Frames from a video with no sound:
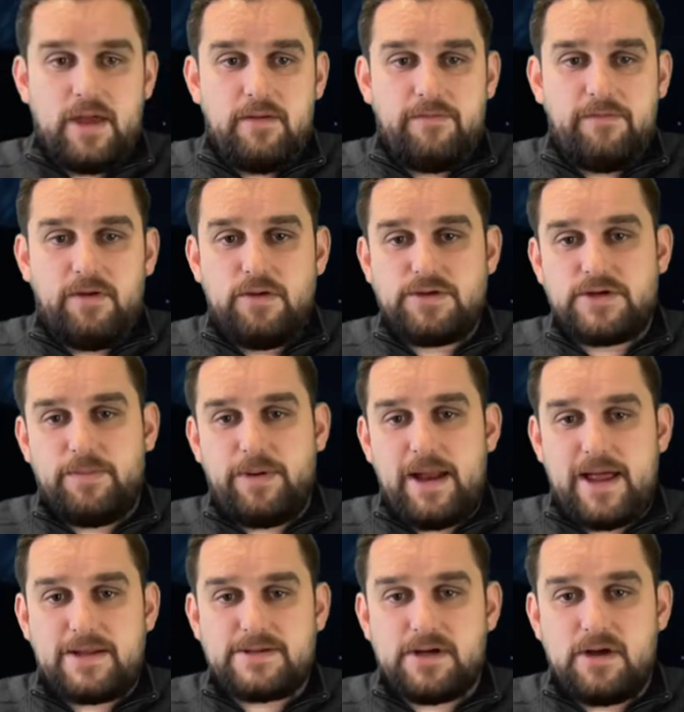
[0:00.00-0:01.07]
future
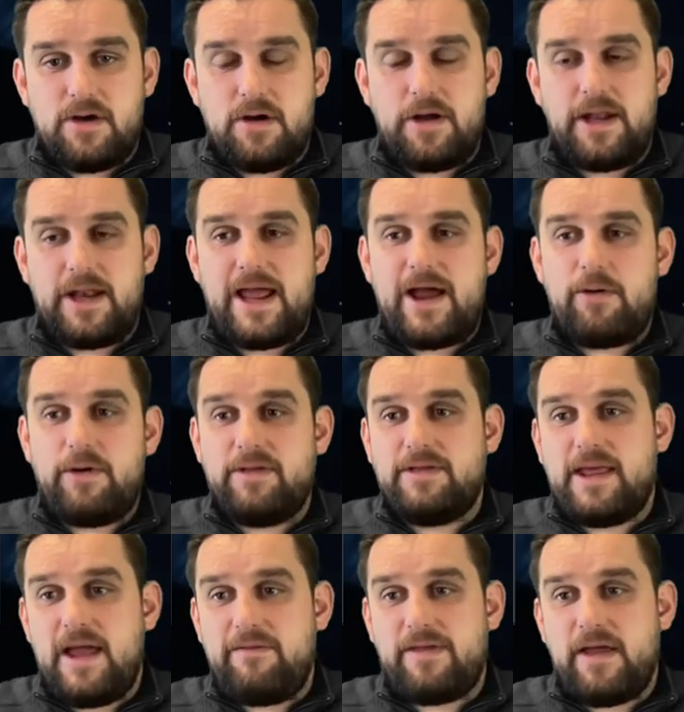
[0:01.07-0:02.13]
plans are, and how
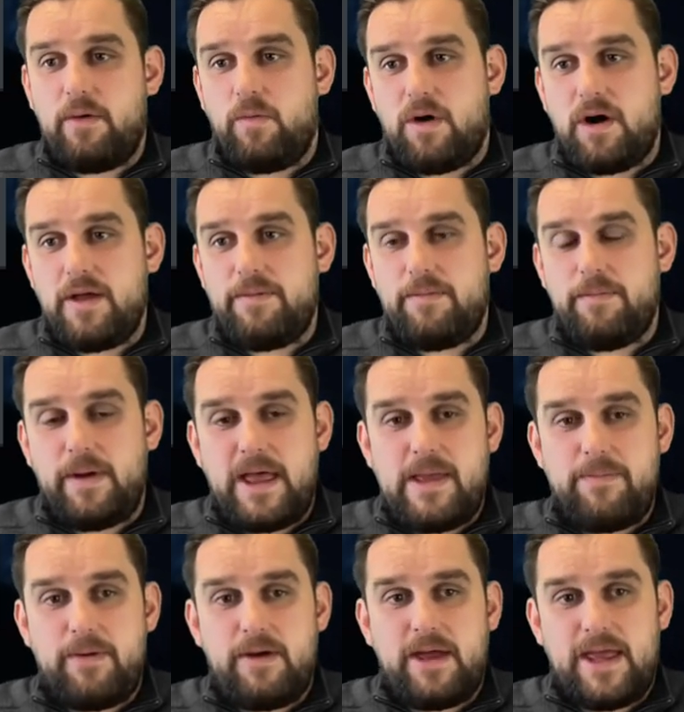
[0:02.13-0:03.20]
in-depth that white
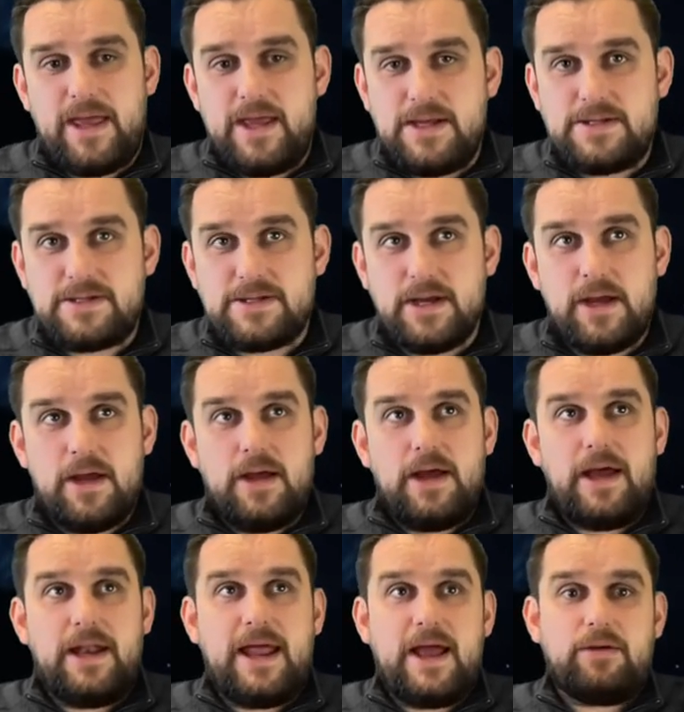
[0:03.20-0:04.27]
paper is,
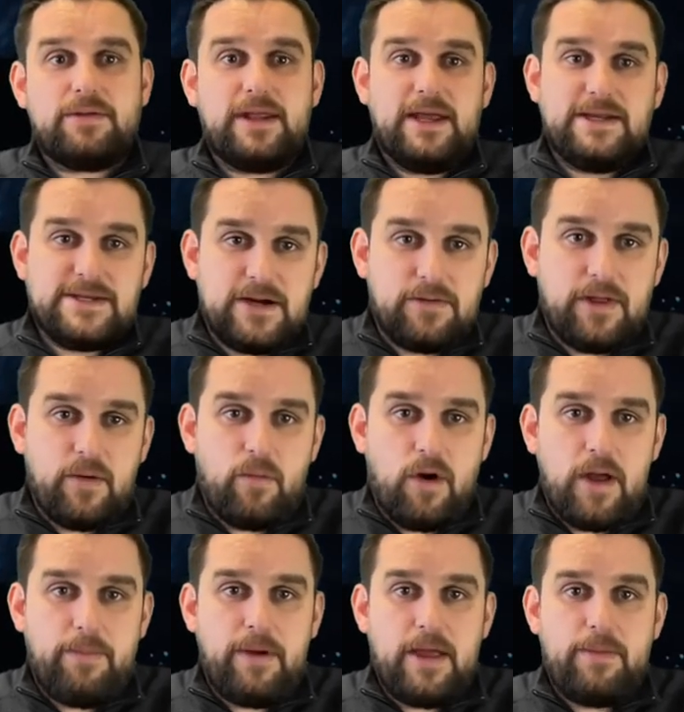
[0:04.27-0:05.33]
and how detailed that
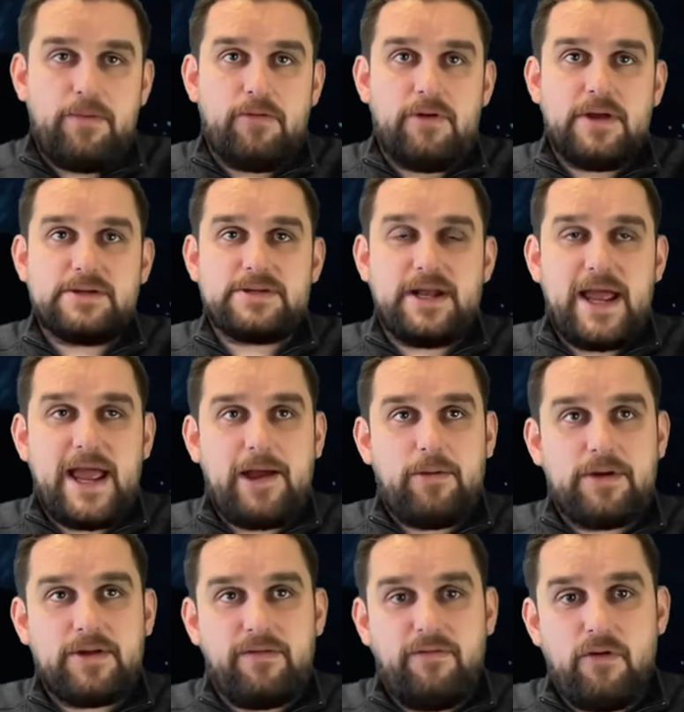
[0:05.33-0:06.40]
white paper is, and how
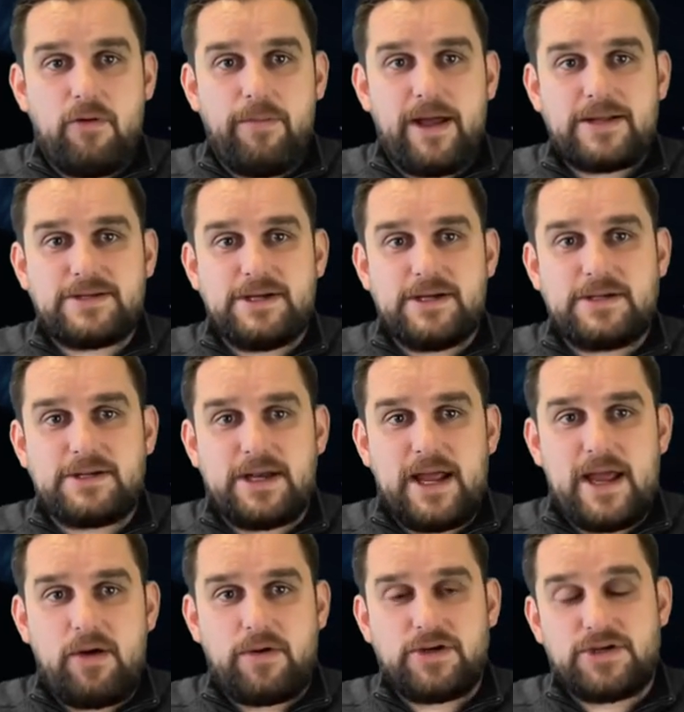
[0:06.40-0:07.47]
it's formatted and
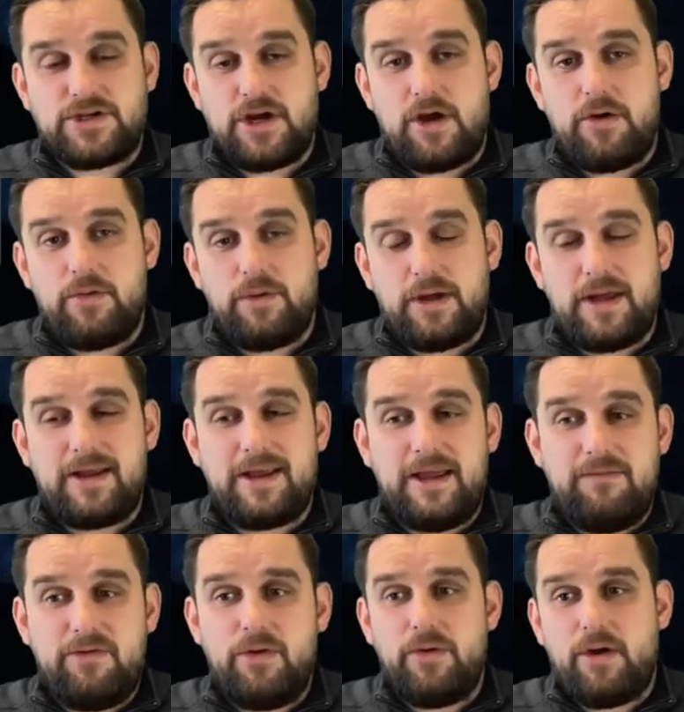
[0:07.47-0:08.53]
how it's shown can
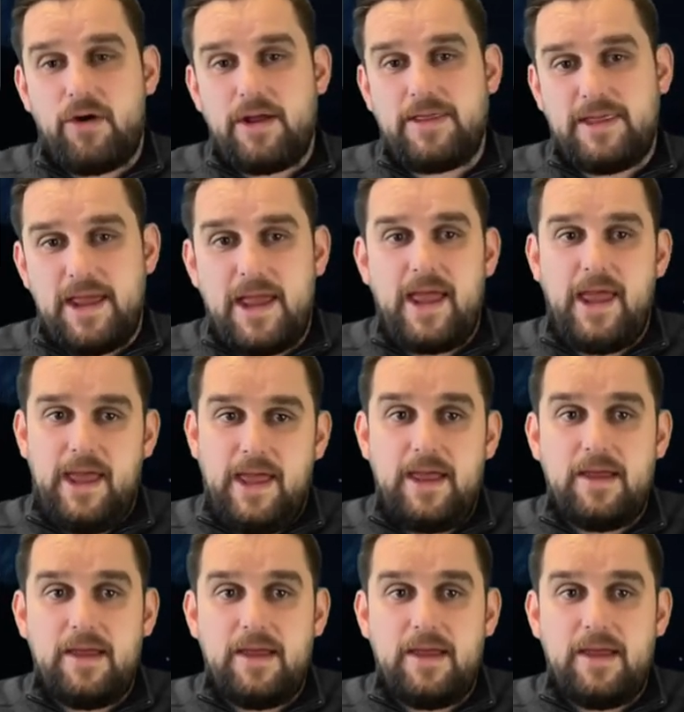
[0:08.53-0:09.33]
give you an idea